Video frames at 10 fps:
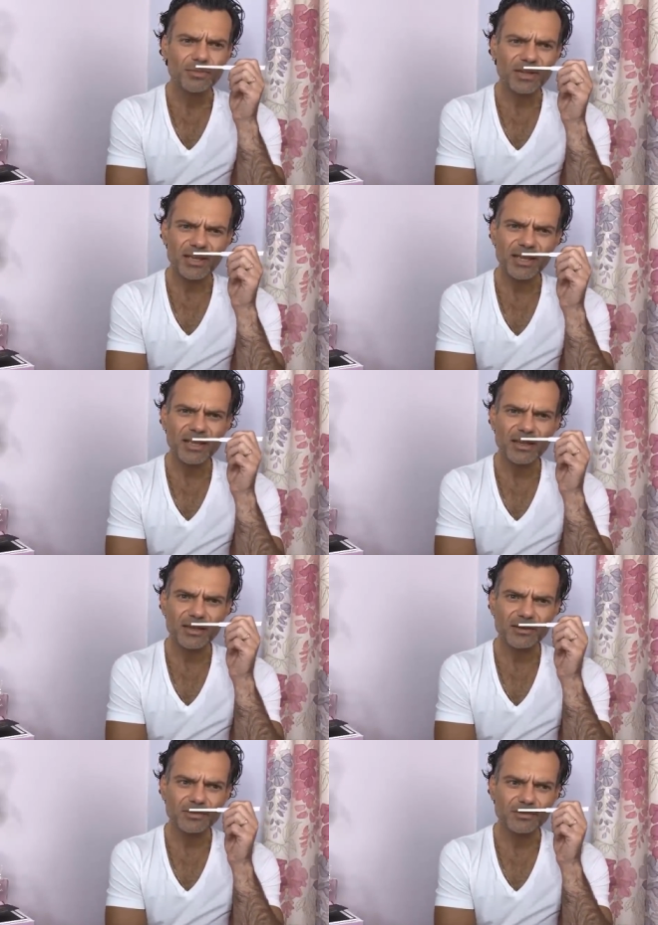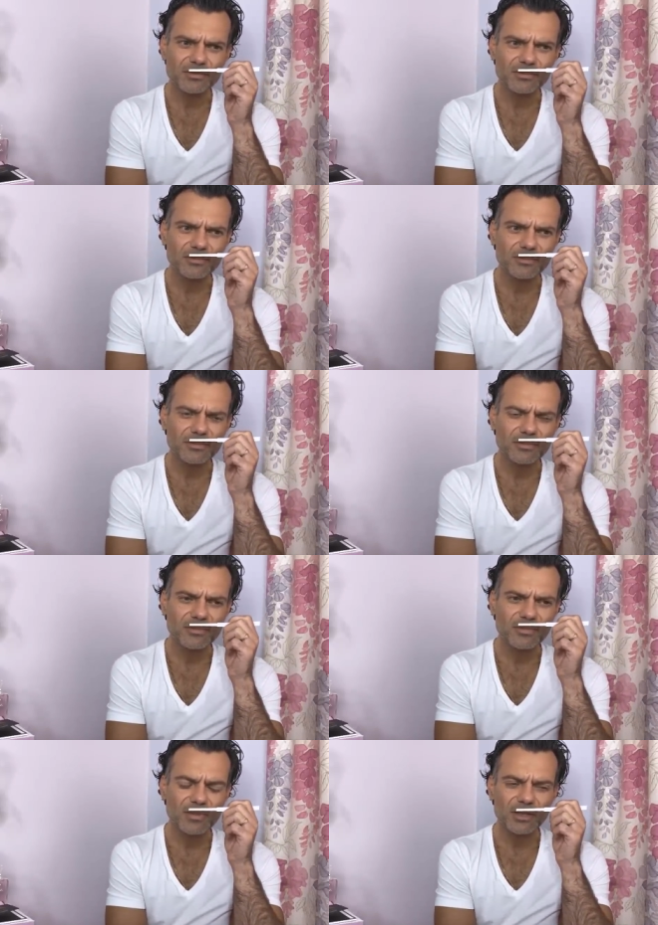But here,
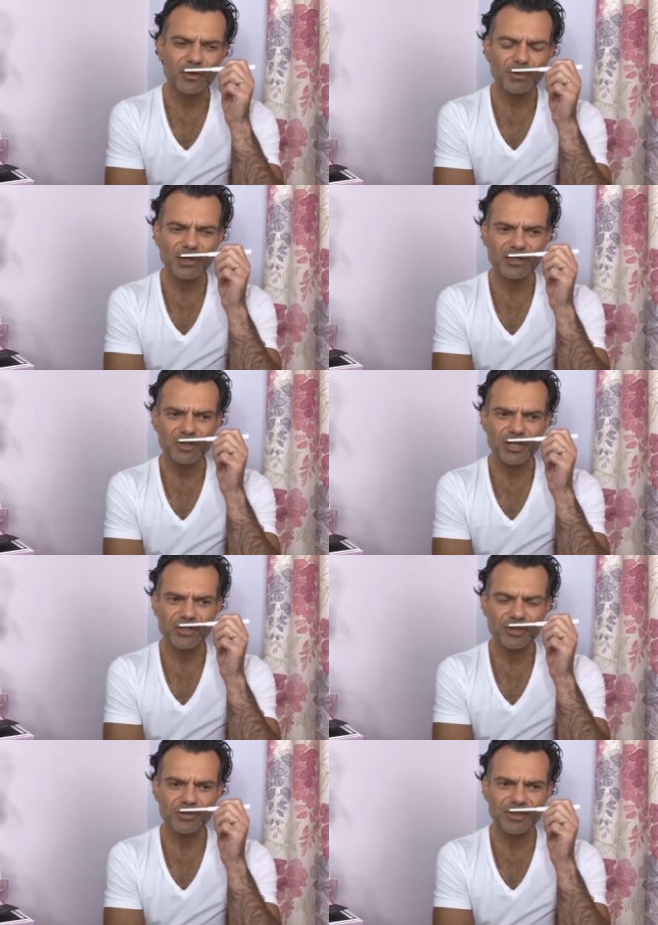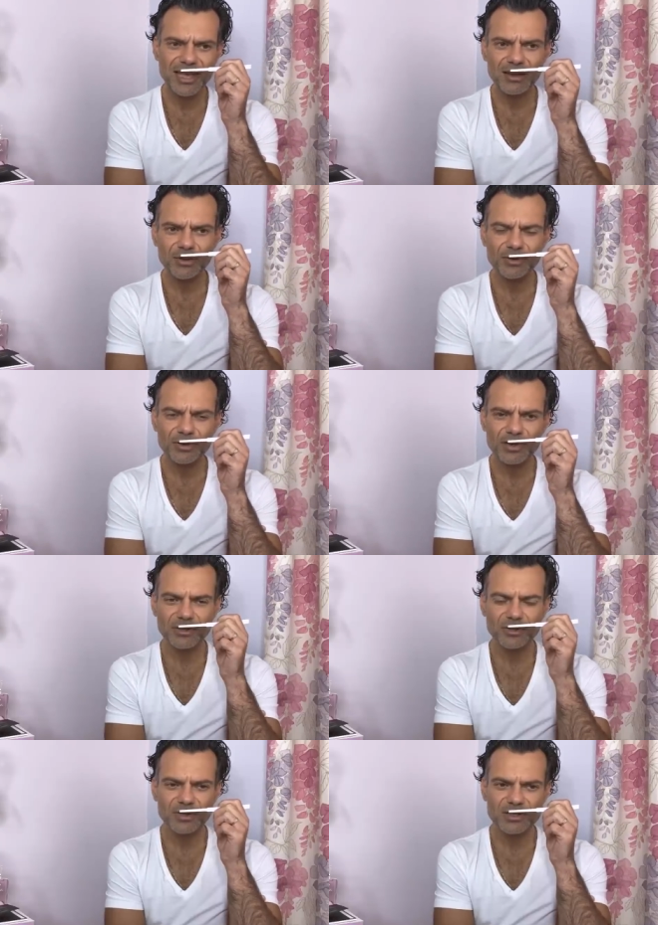there could be a suggestion of calone, you know, there
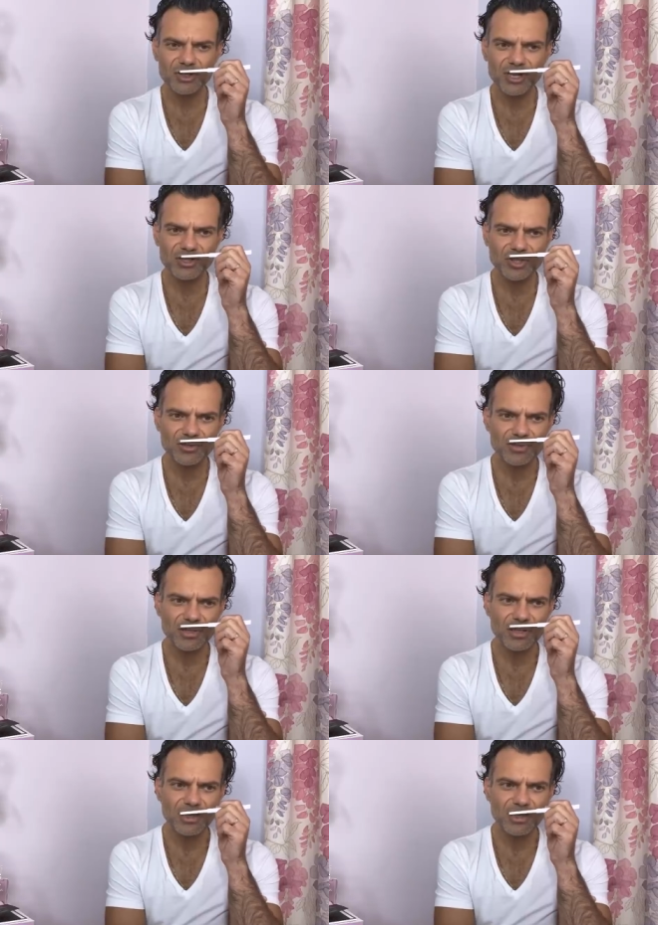could be a suggestion of